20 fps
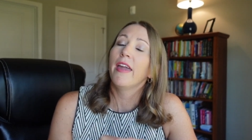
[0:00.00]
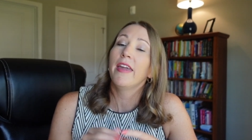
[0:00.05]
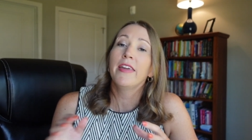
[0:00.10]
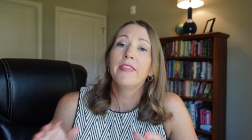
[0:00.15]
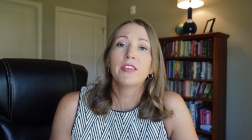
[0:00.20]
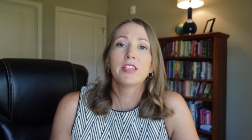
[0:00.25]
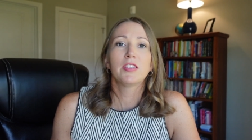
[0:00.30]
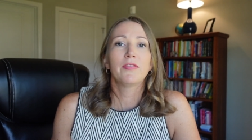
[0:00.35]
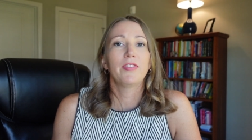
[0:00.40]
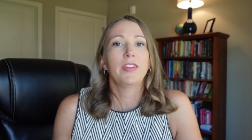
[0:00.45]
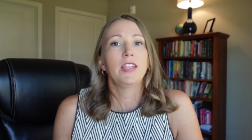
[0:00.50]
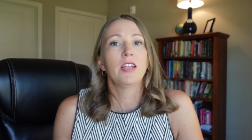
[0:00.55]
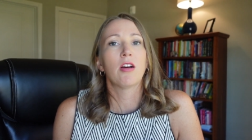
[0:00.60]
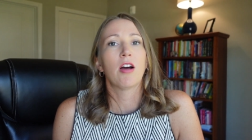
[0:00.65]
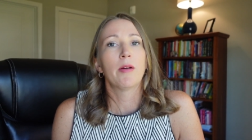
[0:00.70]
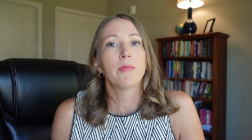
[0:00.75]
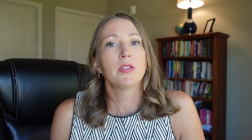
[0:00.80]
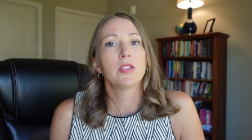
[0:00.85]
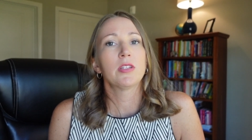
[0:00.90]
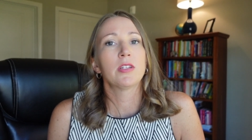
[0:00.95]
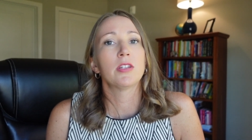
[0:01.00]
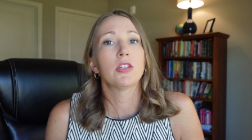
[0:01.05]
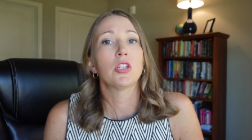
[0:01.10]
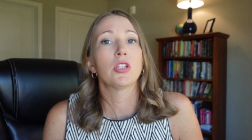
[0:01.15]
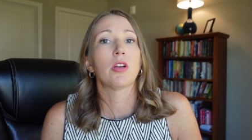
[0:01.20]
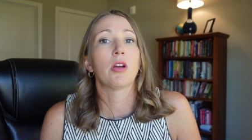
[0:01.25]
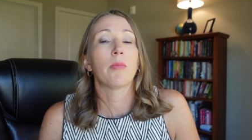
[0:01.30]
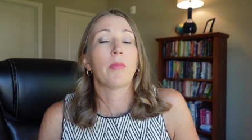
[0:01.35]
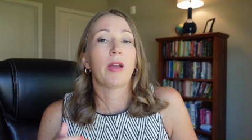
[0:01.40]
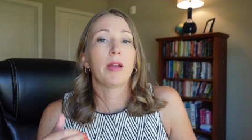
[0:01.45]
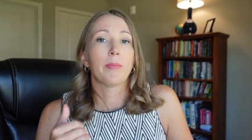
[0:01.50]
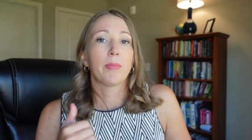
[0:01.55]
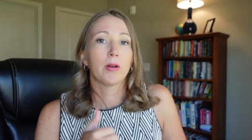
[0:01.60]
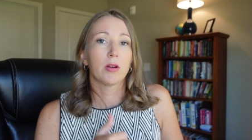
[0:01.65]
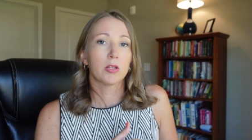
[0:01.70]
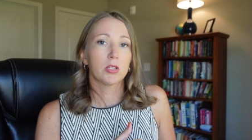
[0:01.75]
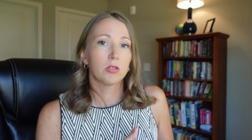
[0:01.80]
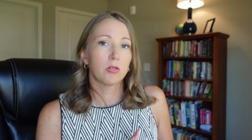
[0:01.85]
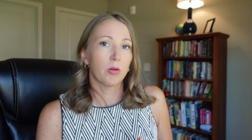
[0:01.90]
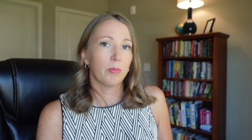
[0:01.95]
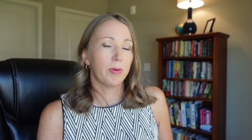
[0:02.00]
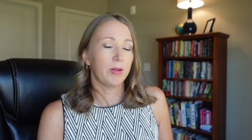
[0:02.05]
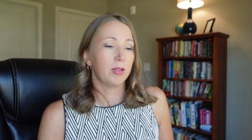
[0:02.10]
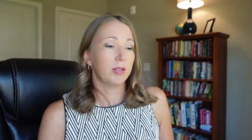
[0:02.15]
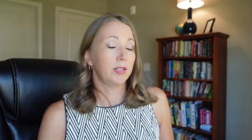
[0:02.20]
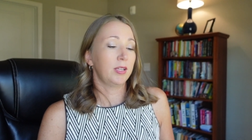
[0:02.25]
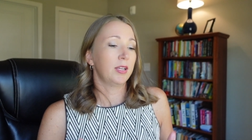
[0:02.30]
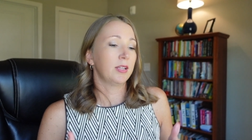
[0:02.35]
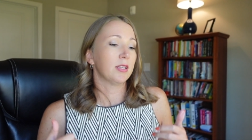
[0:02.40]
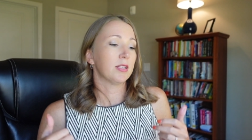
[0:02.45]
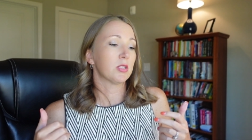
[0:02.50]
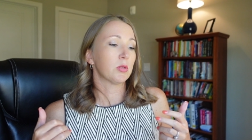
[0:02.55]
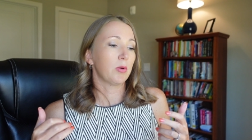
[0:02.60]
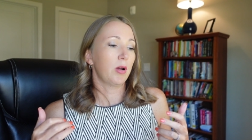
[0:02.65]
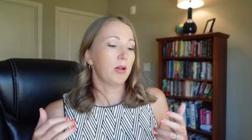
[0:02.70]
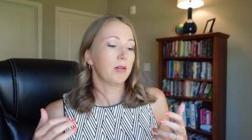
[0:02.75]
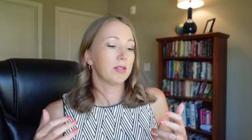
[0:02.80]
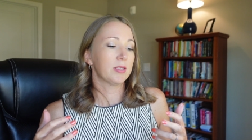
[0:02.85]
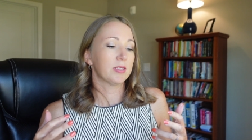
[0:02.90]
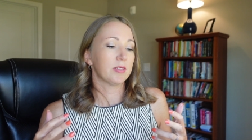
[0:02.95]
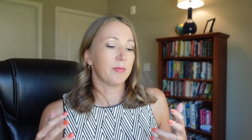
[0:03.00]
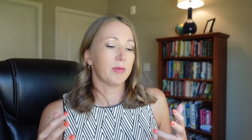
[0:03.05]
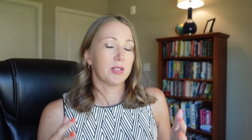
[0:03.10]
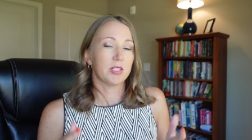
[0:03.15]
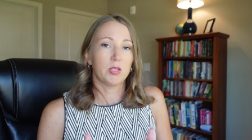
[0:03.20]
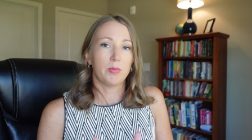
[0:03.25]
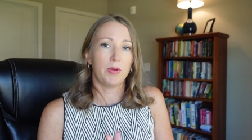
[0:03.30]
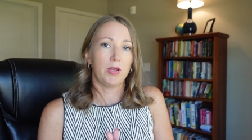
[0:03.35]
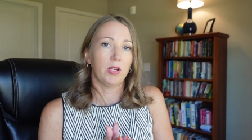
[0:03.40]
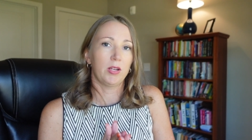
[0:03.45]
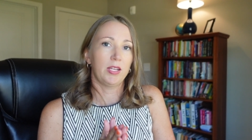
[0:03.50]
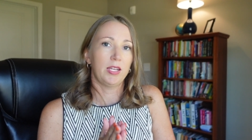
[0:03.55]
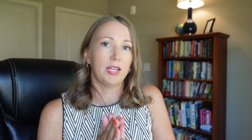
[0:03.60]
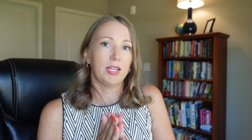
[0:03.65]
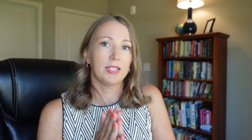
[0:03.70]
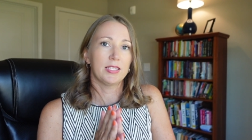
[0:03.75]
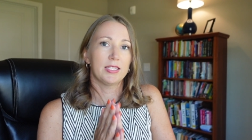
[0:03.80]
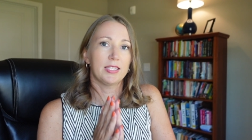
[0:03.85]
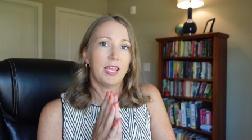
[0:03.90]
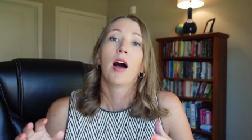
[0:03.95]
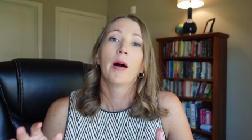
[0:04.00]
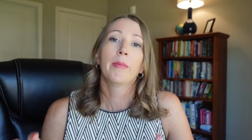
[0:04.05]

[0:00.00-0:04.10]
In this video, I'm just going to share my personal opinion as well as some experience.